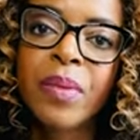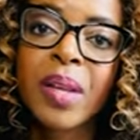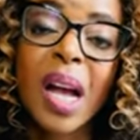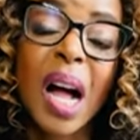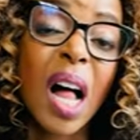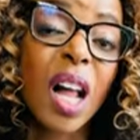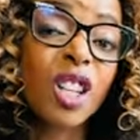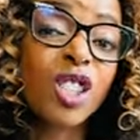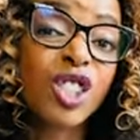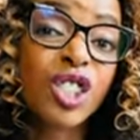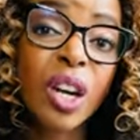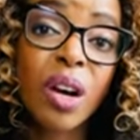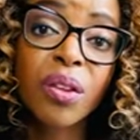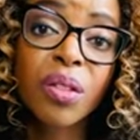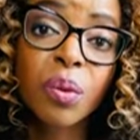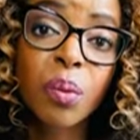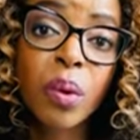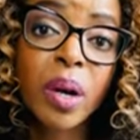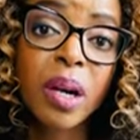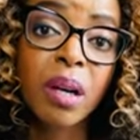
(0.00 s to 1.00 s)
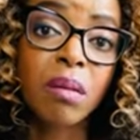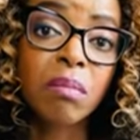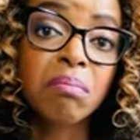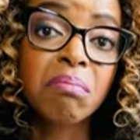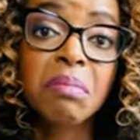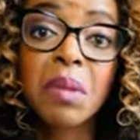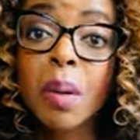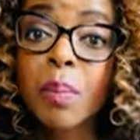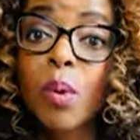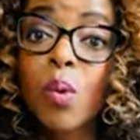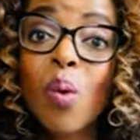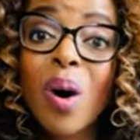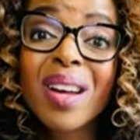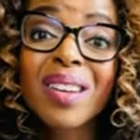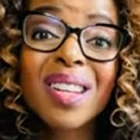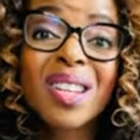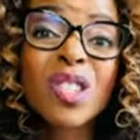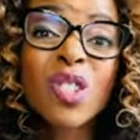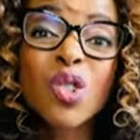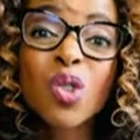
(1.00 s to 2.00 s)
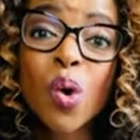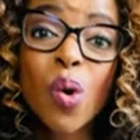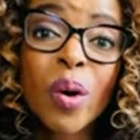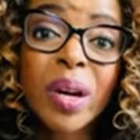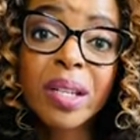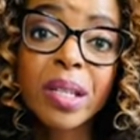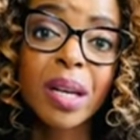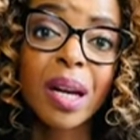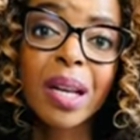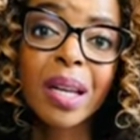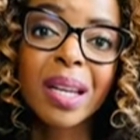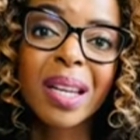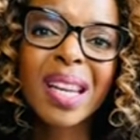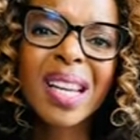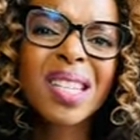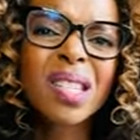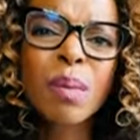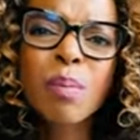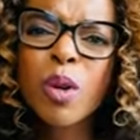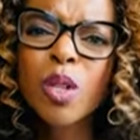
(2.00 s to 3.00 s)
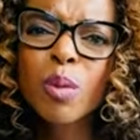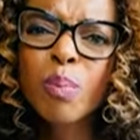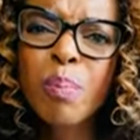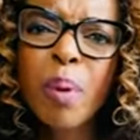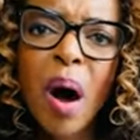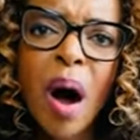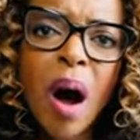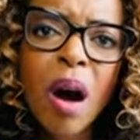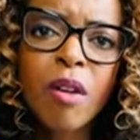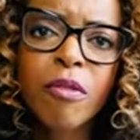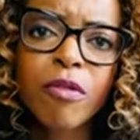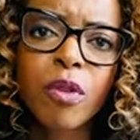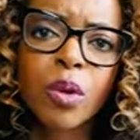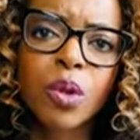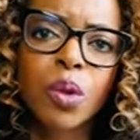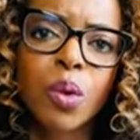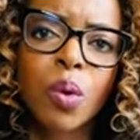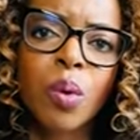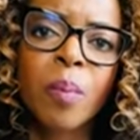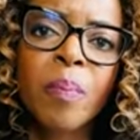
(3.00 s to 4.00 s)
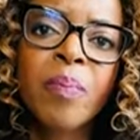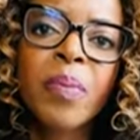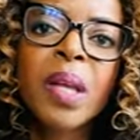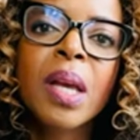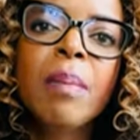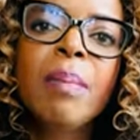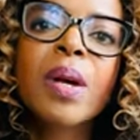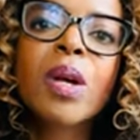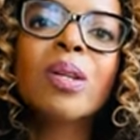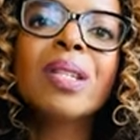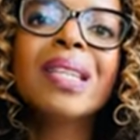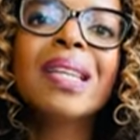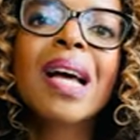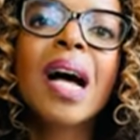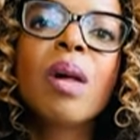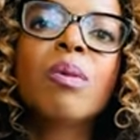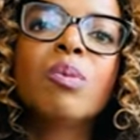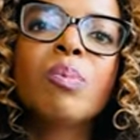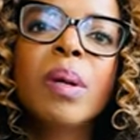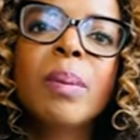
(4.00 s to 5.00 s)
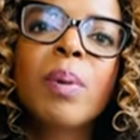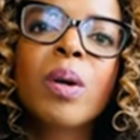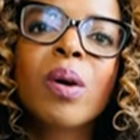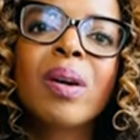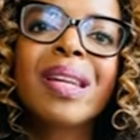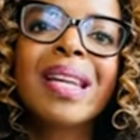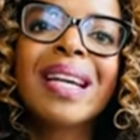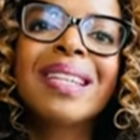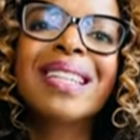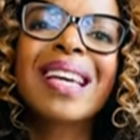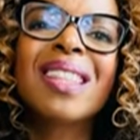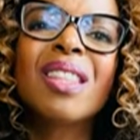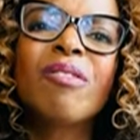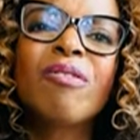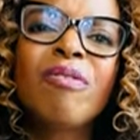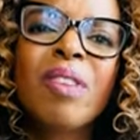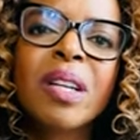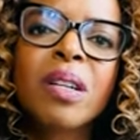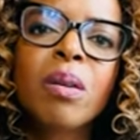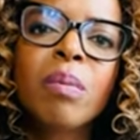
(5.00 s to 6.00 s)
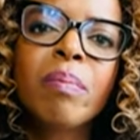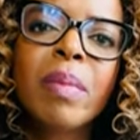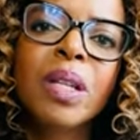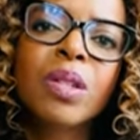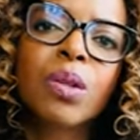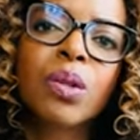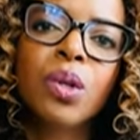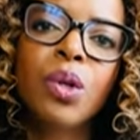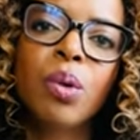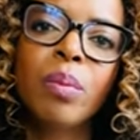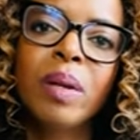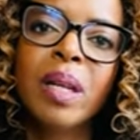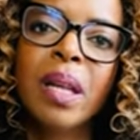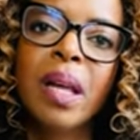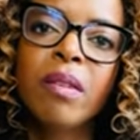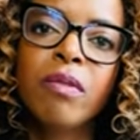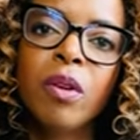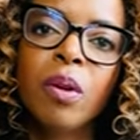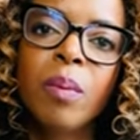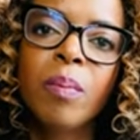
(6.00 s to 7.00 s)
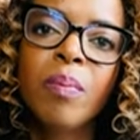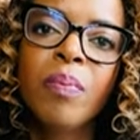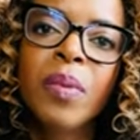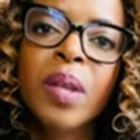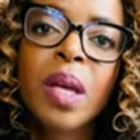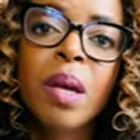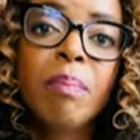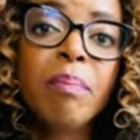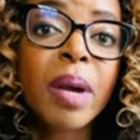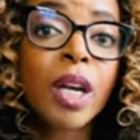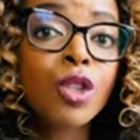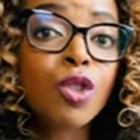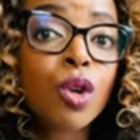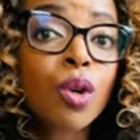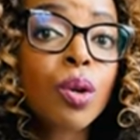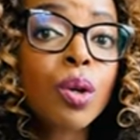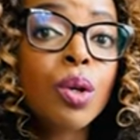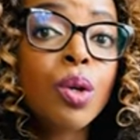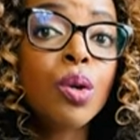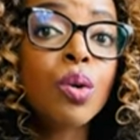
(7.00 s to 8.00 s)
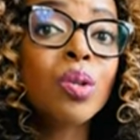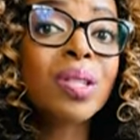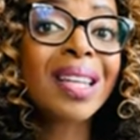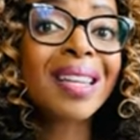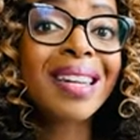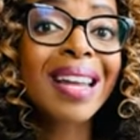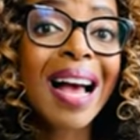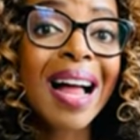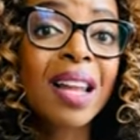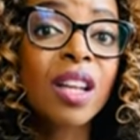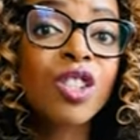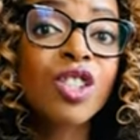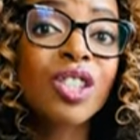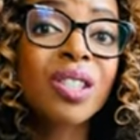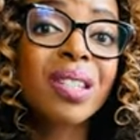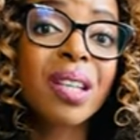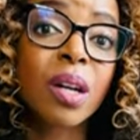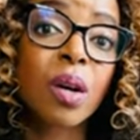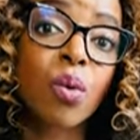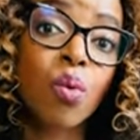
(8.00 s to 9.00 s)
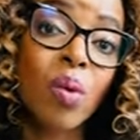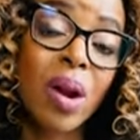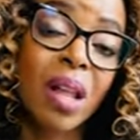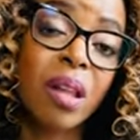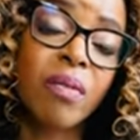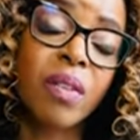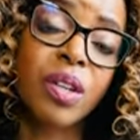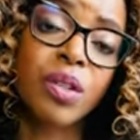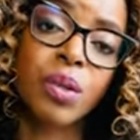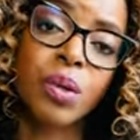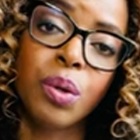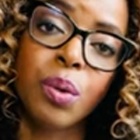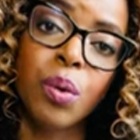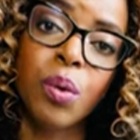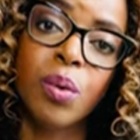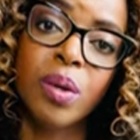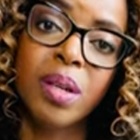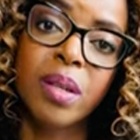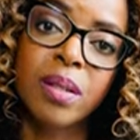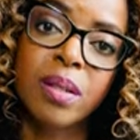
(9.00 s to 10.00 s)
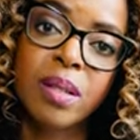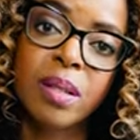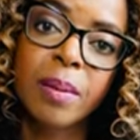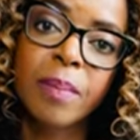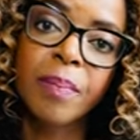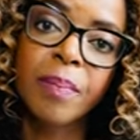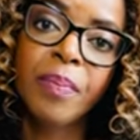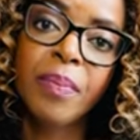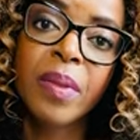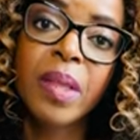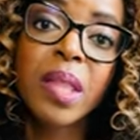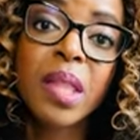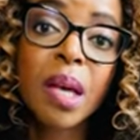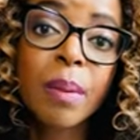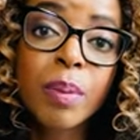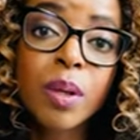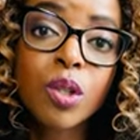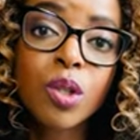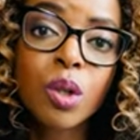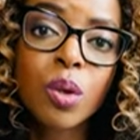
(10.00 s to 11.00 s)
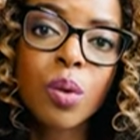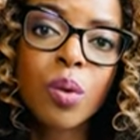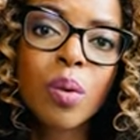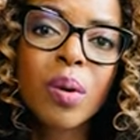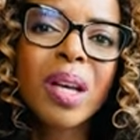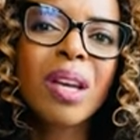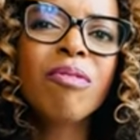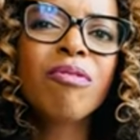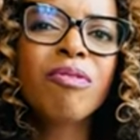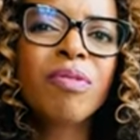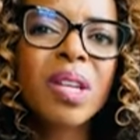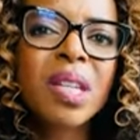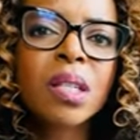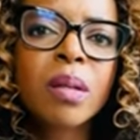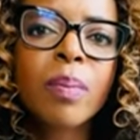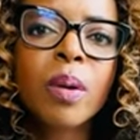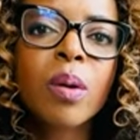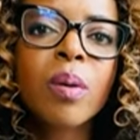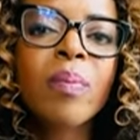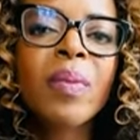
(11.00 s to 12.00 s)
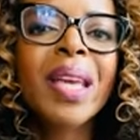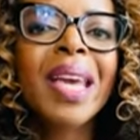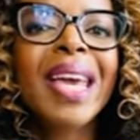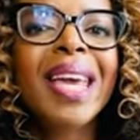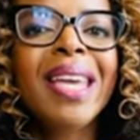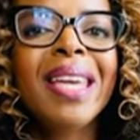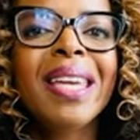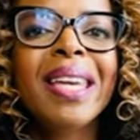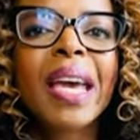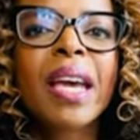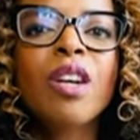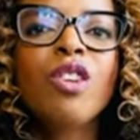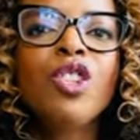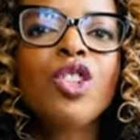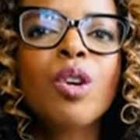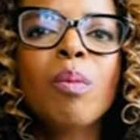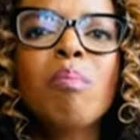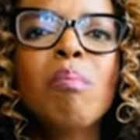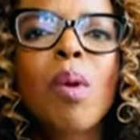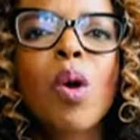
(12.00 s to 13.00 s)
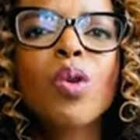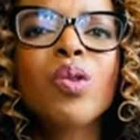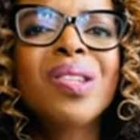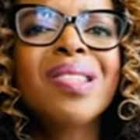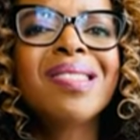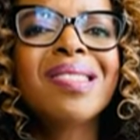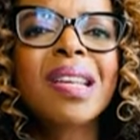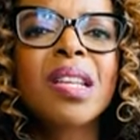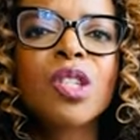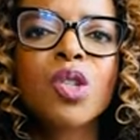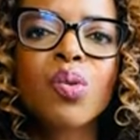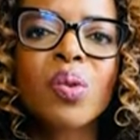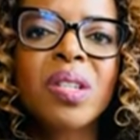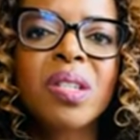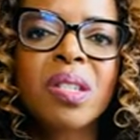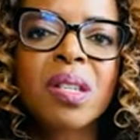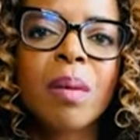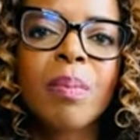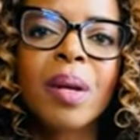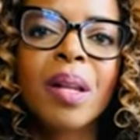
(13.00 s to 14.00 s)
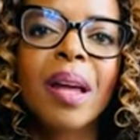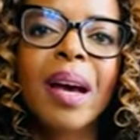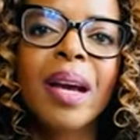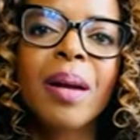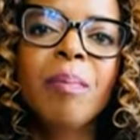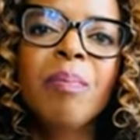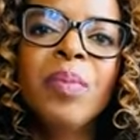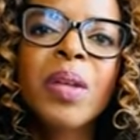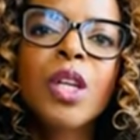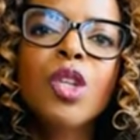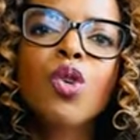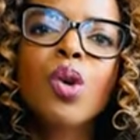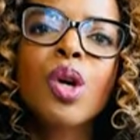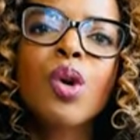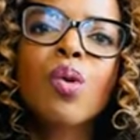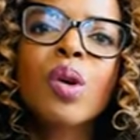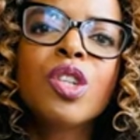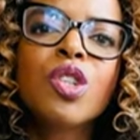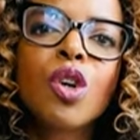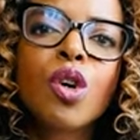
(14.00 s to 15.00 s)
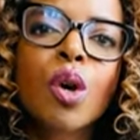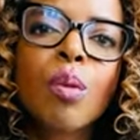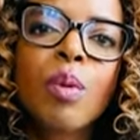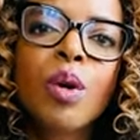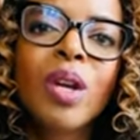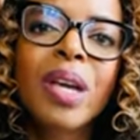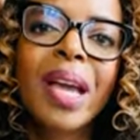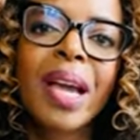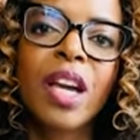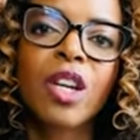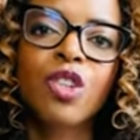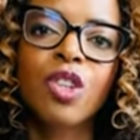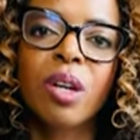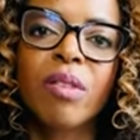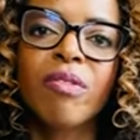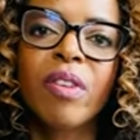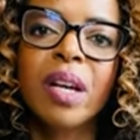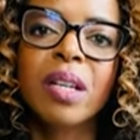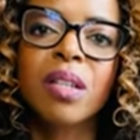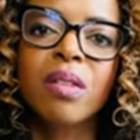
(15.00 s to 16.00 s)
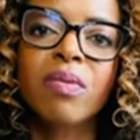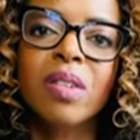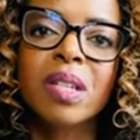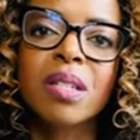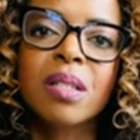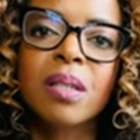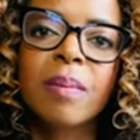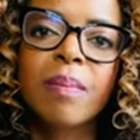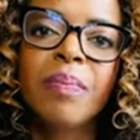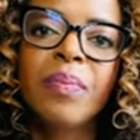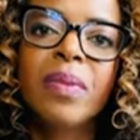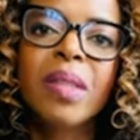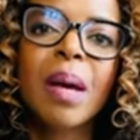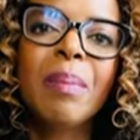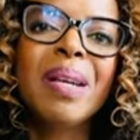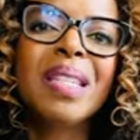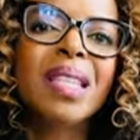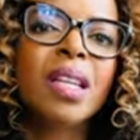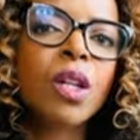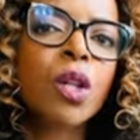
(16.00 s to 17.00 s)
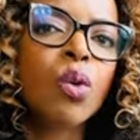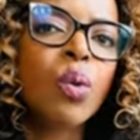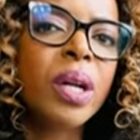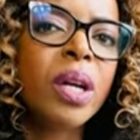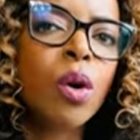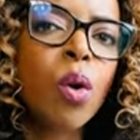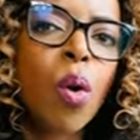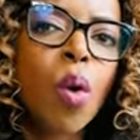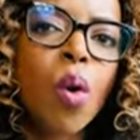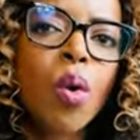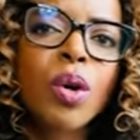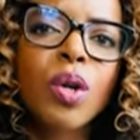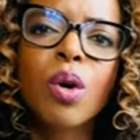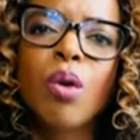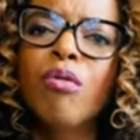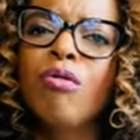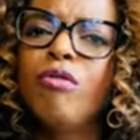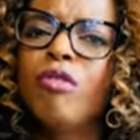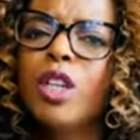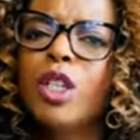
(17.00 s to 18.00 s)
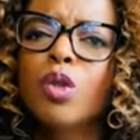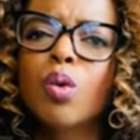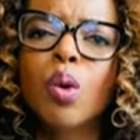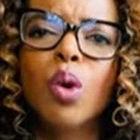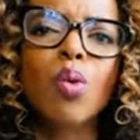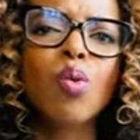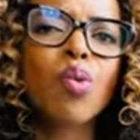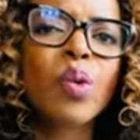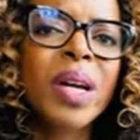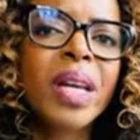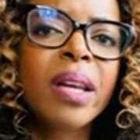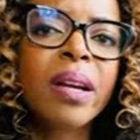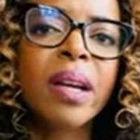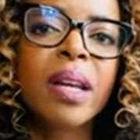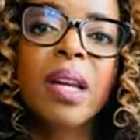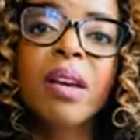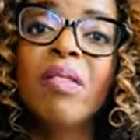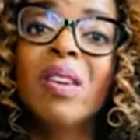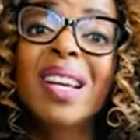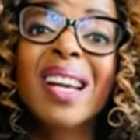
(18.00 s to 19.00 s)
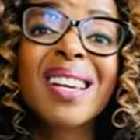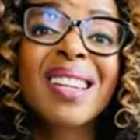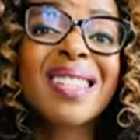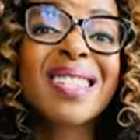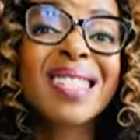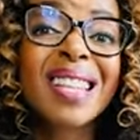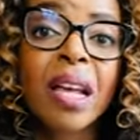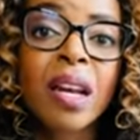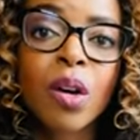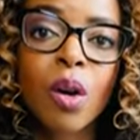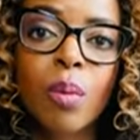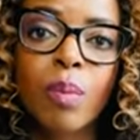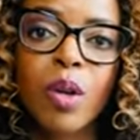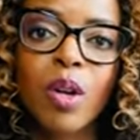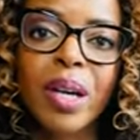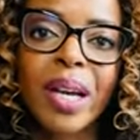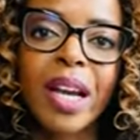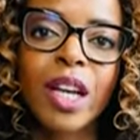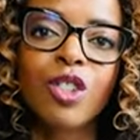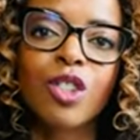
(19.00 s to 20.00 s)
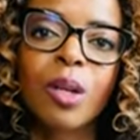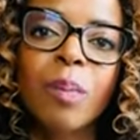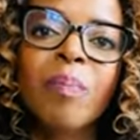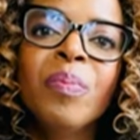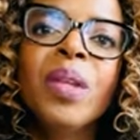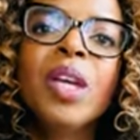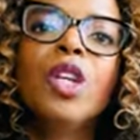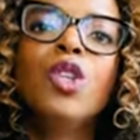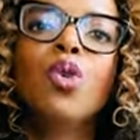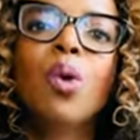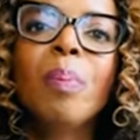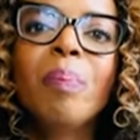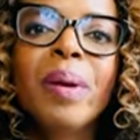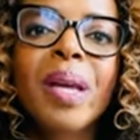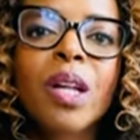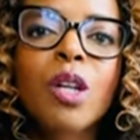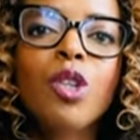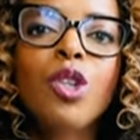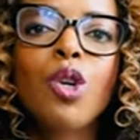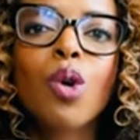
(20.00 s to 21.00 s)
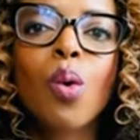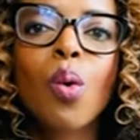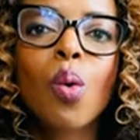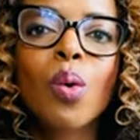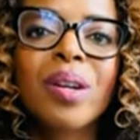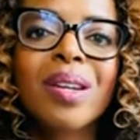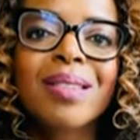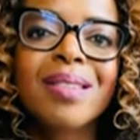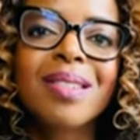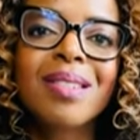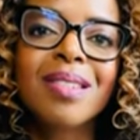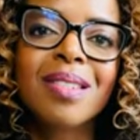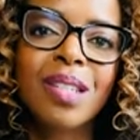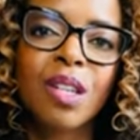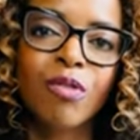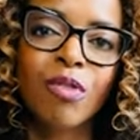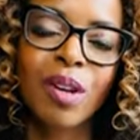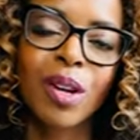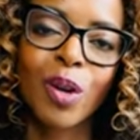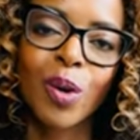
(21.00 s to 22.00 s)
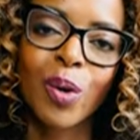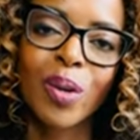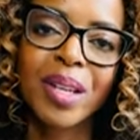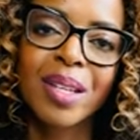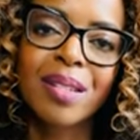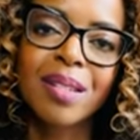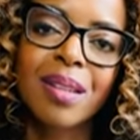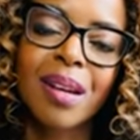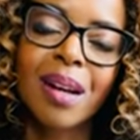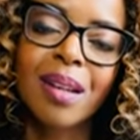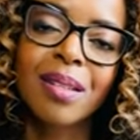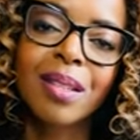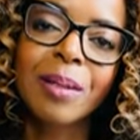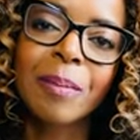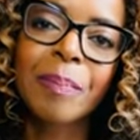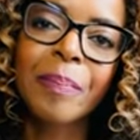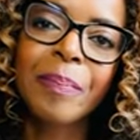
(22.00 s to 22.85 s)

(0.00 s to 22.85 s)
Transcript: I'll share three. Number one, storytelling is the most powerful tool because it helps people connect at the fundamental human level. Make sure to use analogies that are relevant to your audience. Number two, if feasible, engage multisensory stimuli to increase your communication effectiveness. That means including audio, visual, reading, and even kinesthetic communication to appeal to your audience's different learning styles.